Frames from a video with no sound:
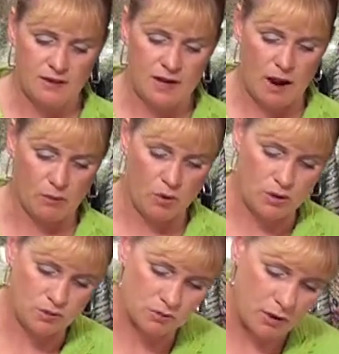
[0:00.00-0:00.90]
Now we're
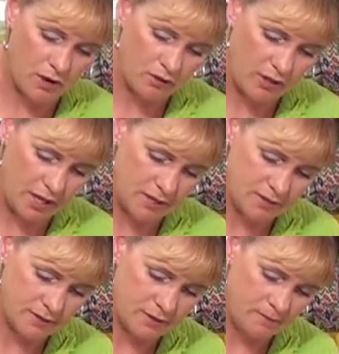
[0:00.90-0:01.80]
going to sprinkle
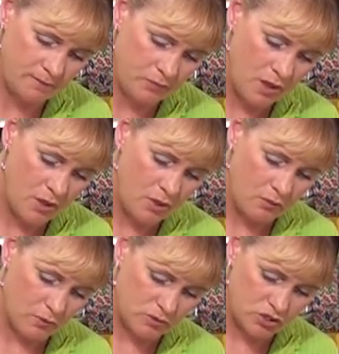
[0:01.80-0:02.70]
these
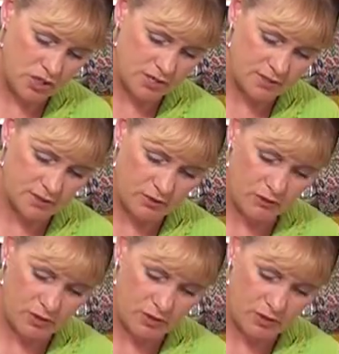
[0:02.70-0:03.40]
with just a little